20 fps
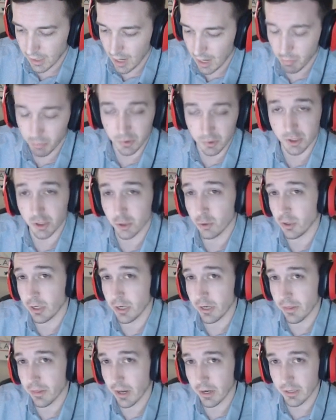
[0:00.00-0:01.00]

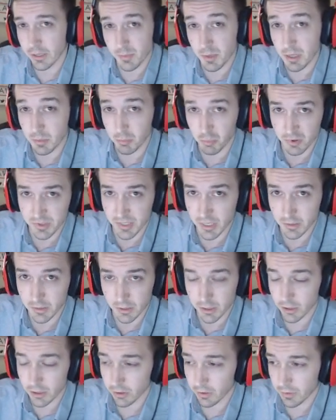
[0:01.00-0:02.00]
opportunity that is being
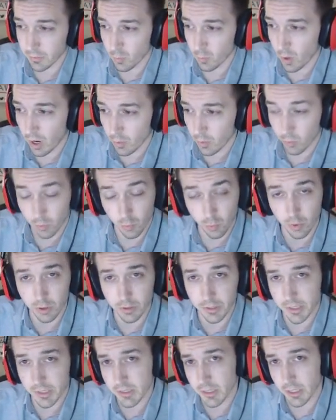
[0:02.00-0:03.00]
presented here and why we're
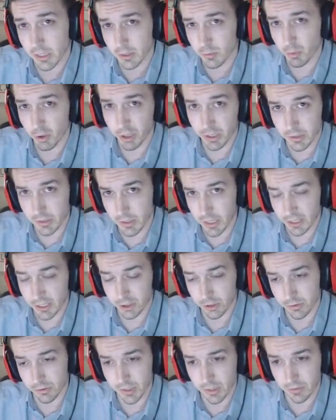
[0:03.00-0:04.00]
really excited to bring it to
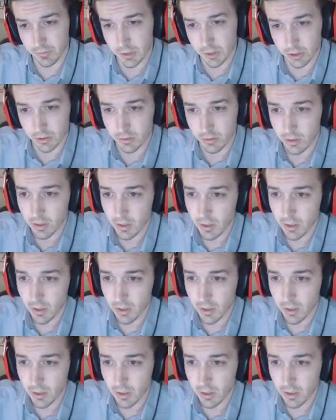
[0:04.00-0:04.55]
national television.